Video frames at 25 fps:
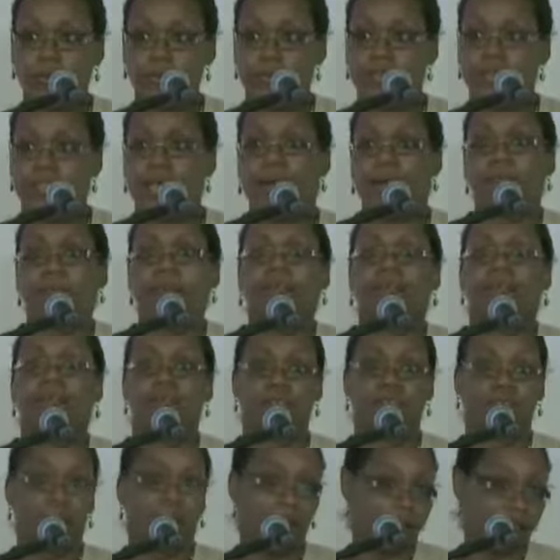receptive
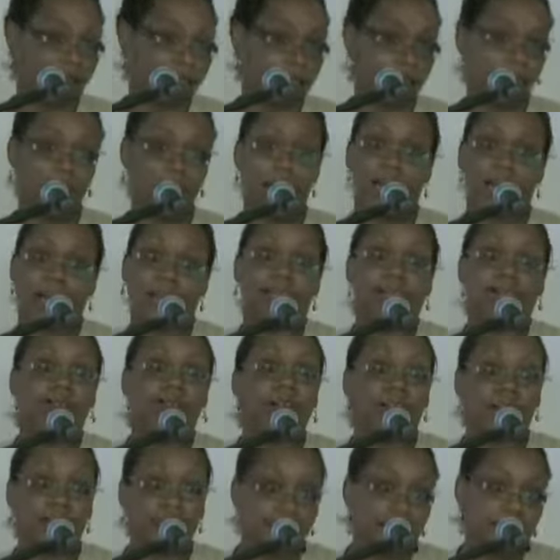to, at the
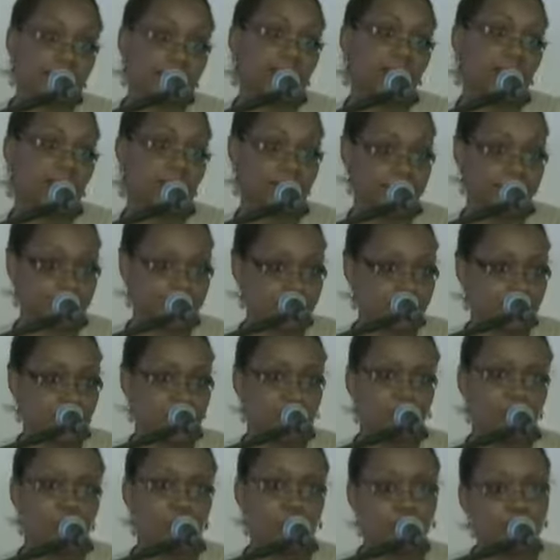very least, the
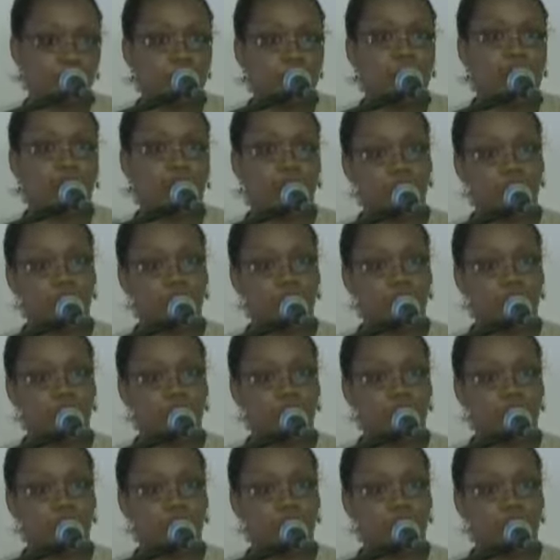basic tools of